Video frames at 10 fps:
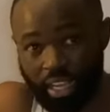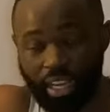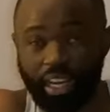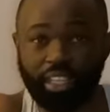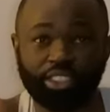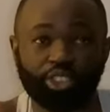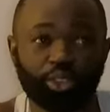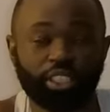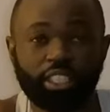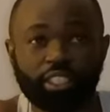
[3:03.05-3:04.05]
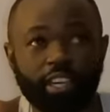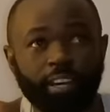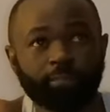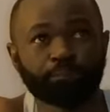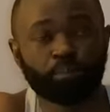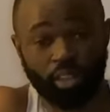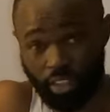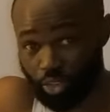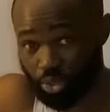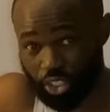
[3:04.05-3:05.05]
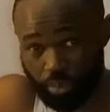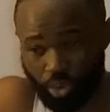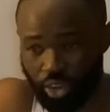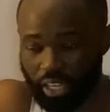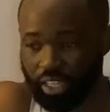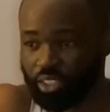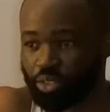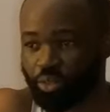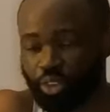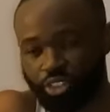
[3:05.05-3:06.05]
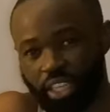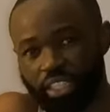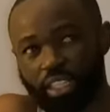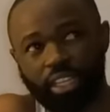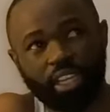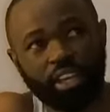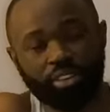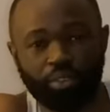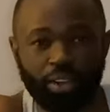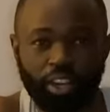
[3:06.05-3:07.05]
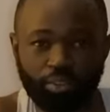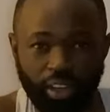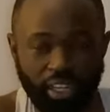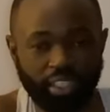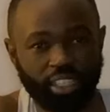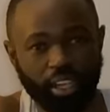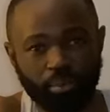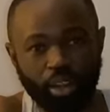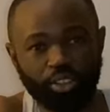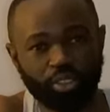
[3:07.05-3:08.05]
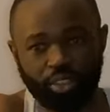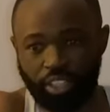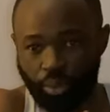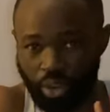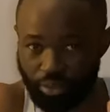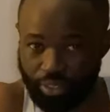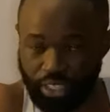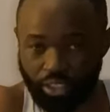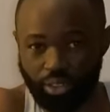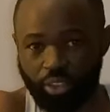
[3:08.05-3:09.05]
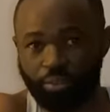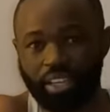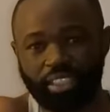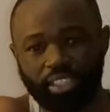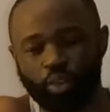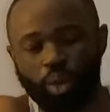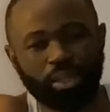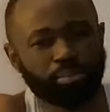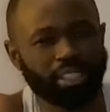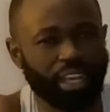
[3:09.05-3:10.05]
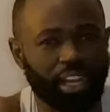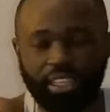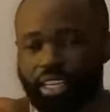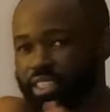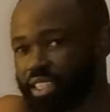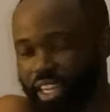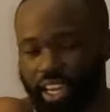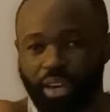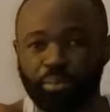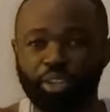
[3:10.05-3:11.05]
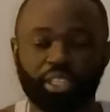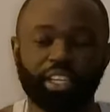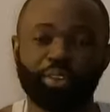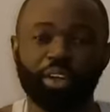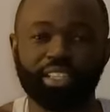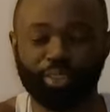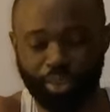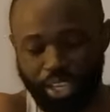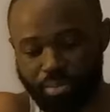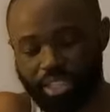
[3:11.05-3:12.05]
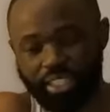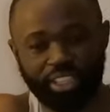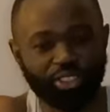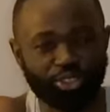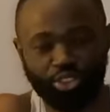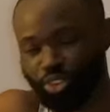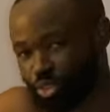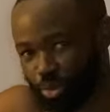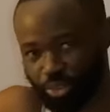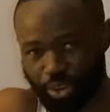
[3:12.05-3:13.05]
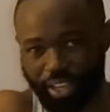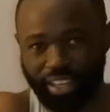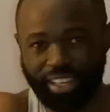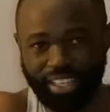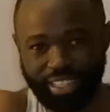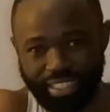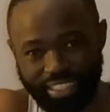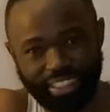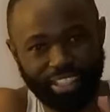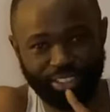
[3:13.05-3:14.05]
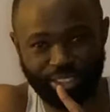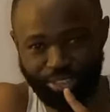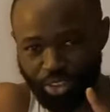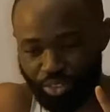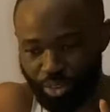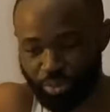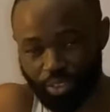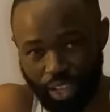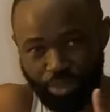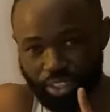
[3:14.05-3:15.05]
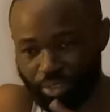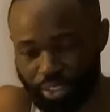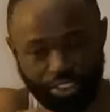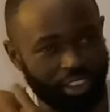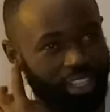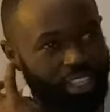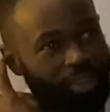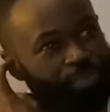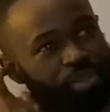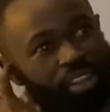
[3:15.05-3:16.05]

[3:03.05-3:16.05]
That was him going in for training. Rafael Varane came out, he waved to the fans. Wan-Bissaka doesn't care about anyone. For him, he just drove off. He just drove off. That was after training.